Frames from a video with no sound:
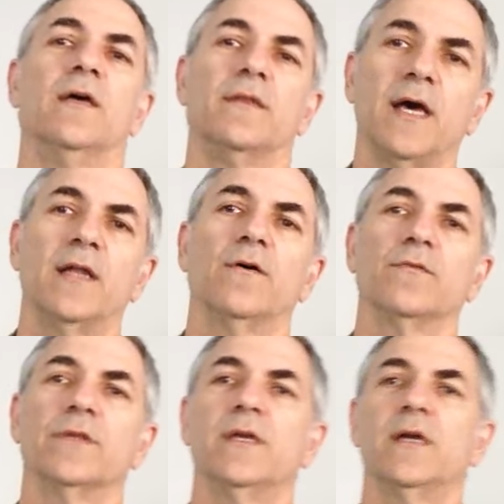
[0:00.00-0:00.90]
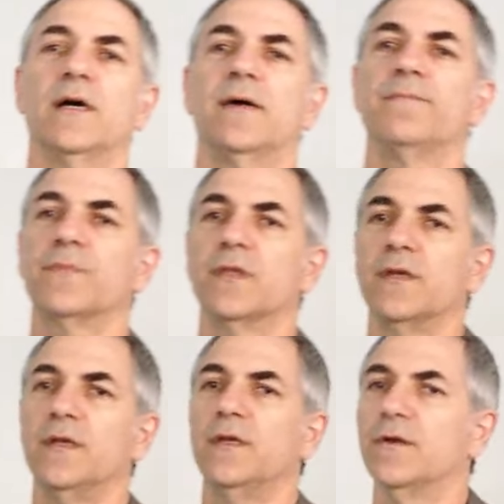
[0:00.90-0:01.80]
not only in
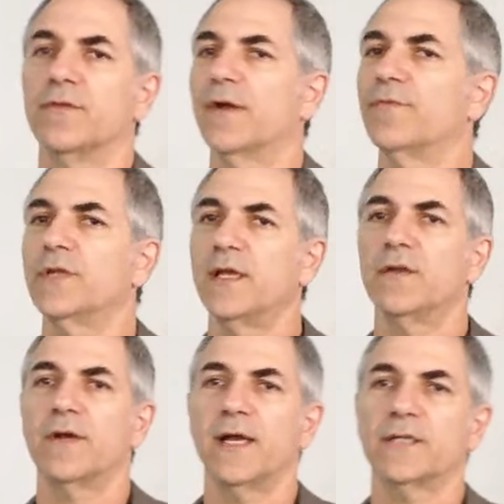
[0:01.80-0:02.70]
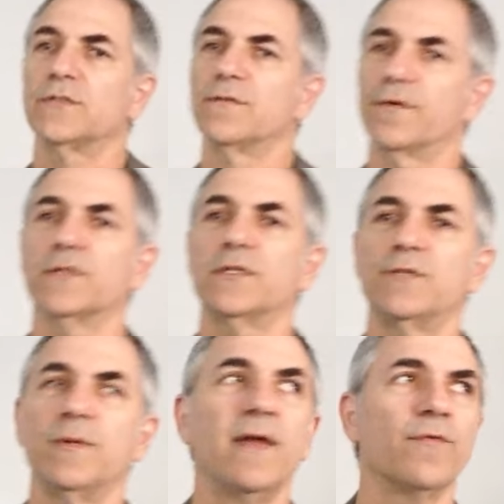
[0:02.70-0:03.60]
their everyday interactions or front
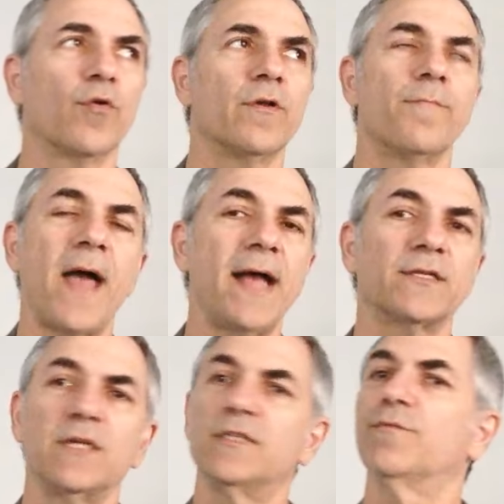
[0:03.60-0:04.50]
stage behavior or their backstage,